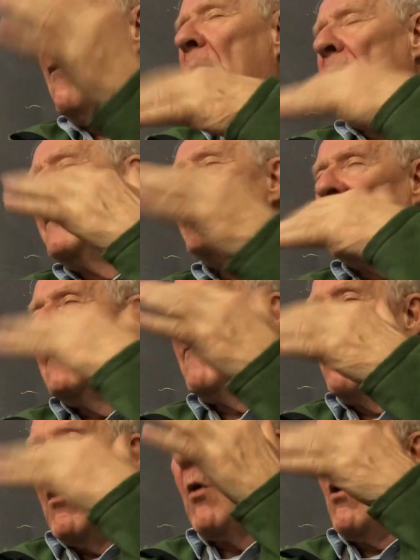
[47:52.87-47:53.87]
many
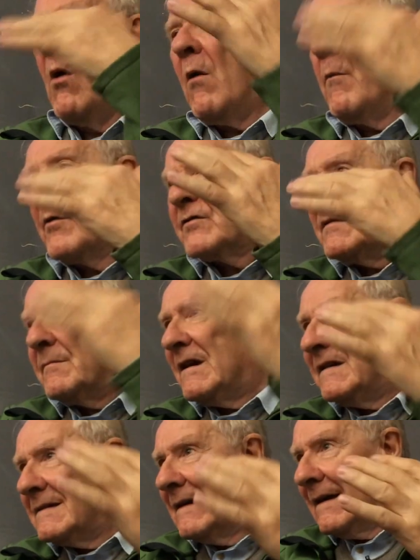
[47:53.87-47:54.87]
more
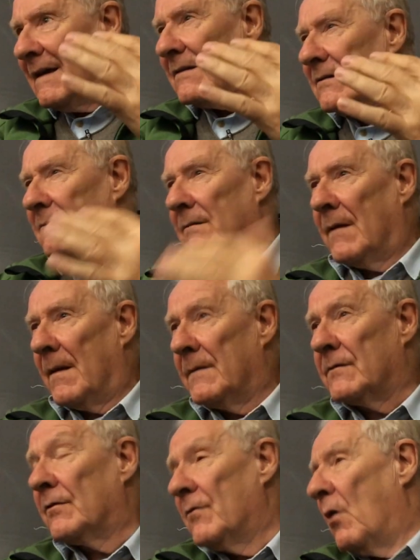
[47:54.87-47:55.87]
possibilities.
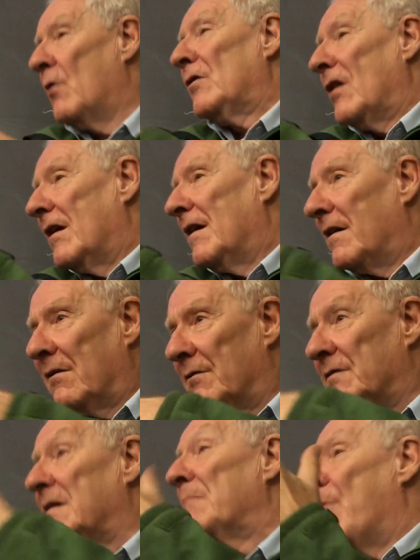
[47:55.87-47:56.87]
It's only
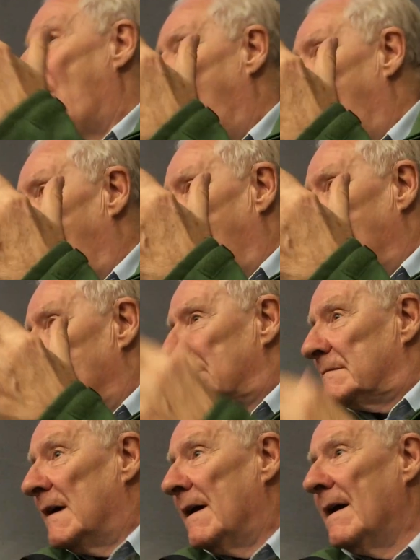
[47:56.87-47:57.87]
a symbol.
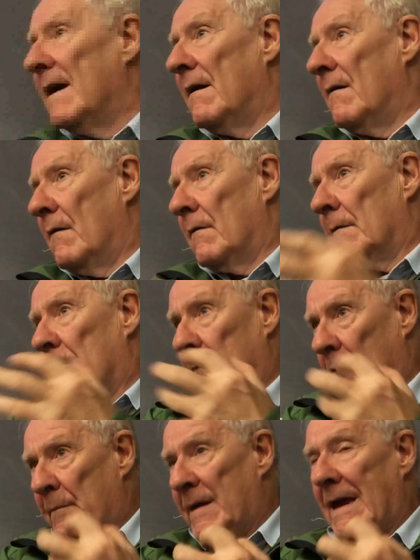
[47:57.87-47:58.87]

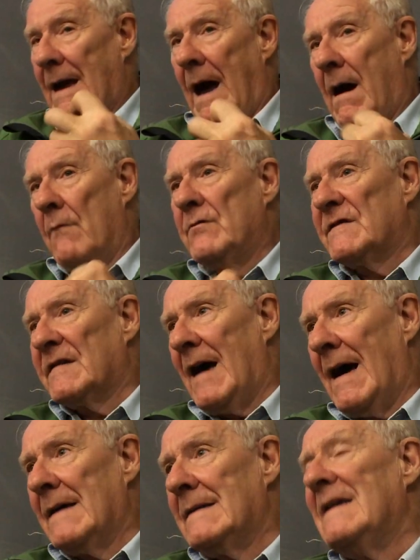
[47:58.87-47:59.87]
To be
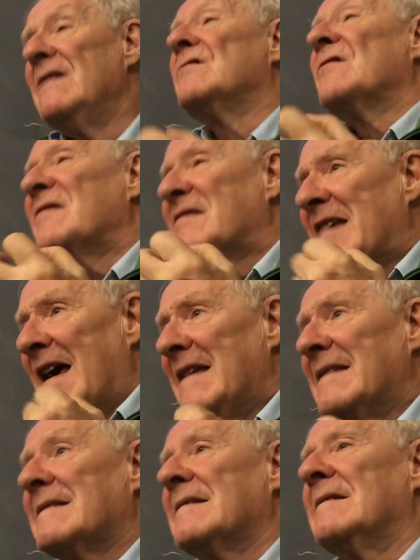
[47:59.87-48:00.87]
outside in the
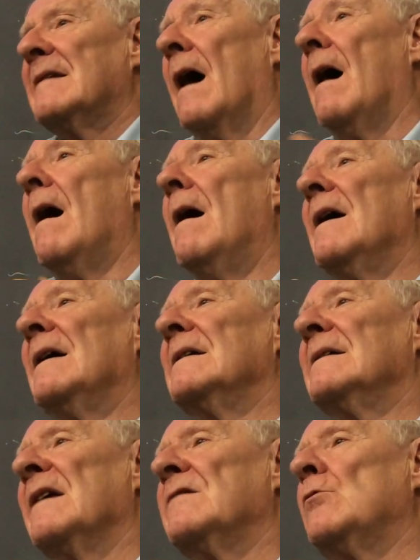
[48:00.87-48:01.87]
sense, yeah,
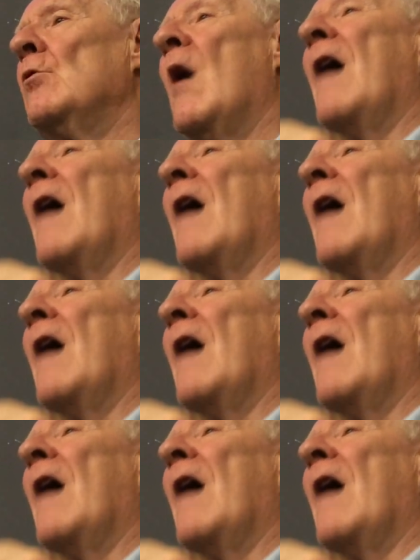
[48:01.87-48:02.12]
that you